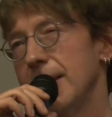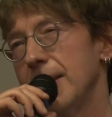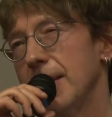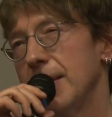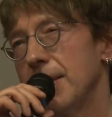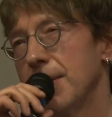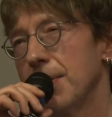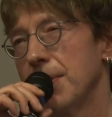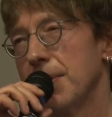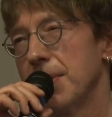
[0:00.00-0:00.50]

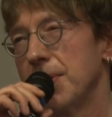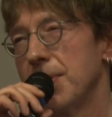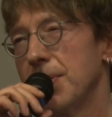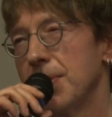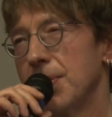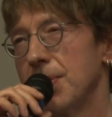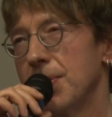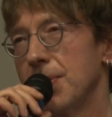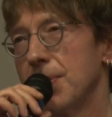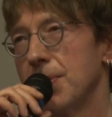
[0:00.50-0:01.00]

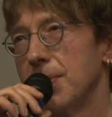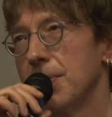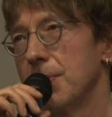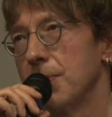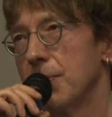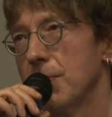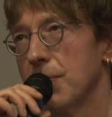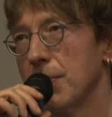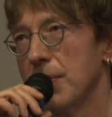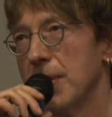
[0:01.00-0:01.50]
towards
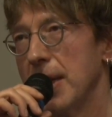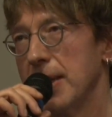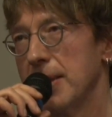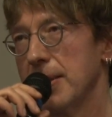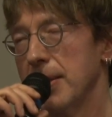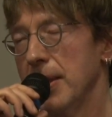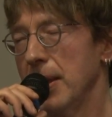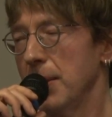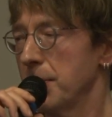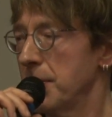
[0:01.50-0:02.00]
that
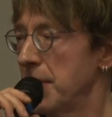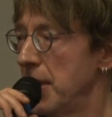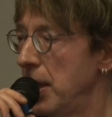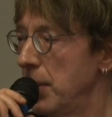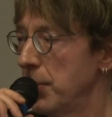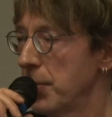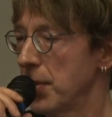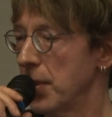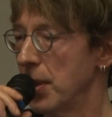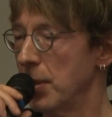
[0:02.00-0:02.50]
same
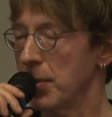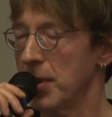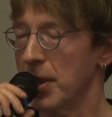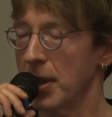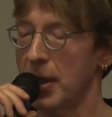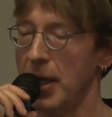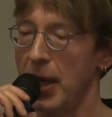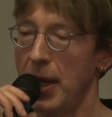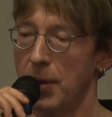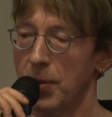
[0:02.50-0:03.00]
time period, I
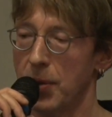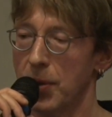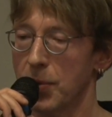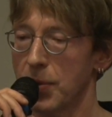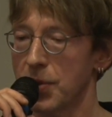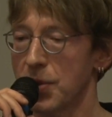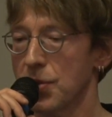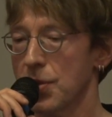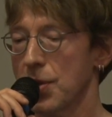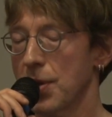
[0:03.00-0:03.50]
think Howard
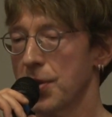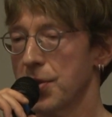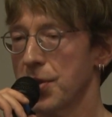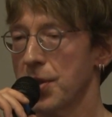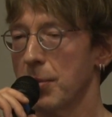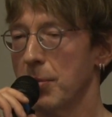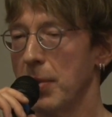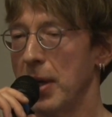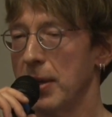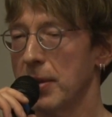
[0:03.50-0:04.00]
was
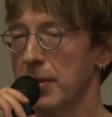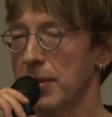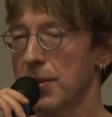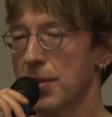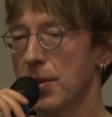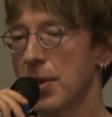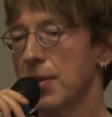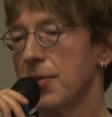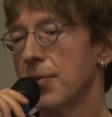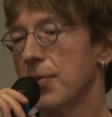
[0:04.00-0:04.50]
charging about
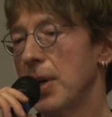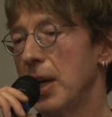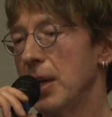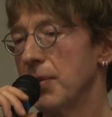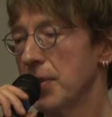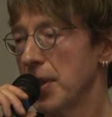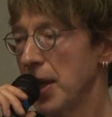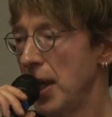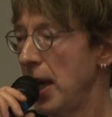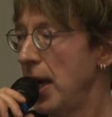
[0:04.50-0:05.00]

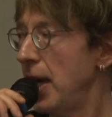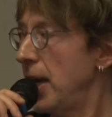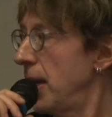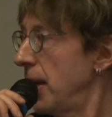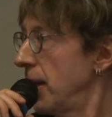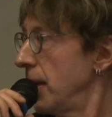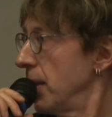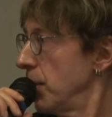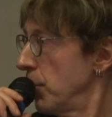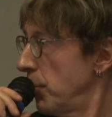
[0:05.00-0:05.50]

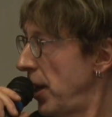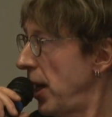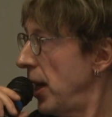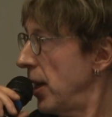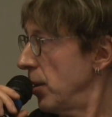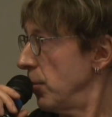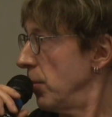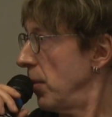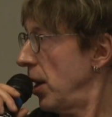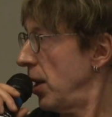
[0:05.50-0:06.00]
$35K in
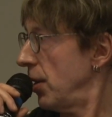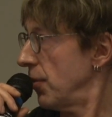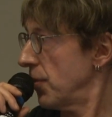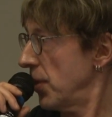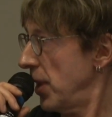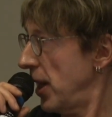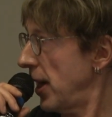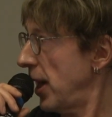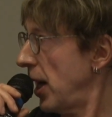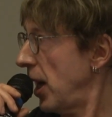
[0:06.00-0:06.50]
Panama
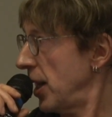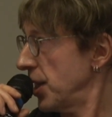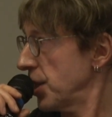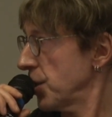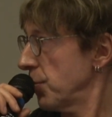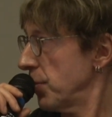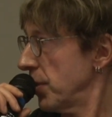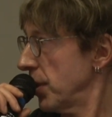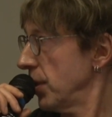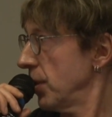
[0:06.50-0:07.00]
for that
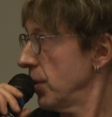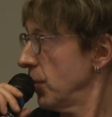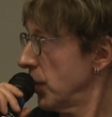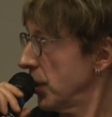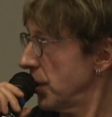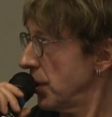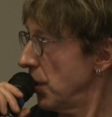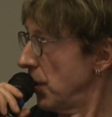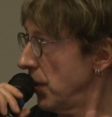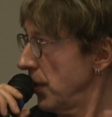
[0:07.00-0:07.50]
hospital
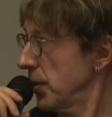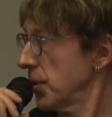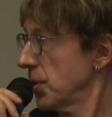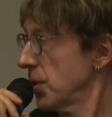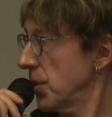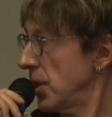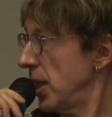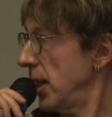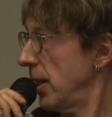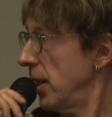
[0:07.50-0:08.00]
with the whole
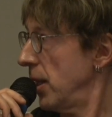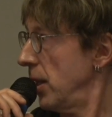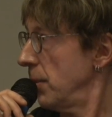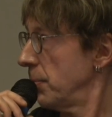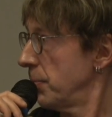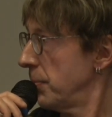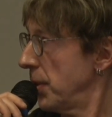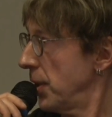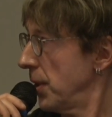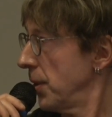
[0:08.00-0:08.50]

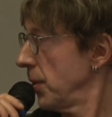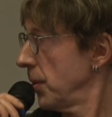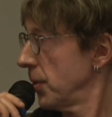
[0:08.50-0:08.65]
setup and the whole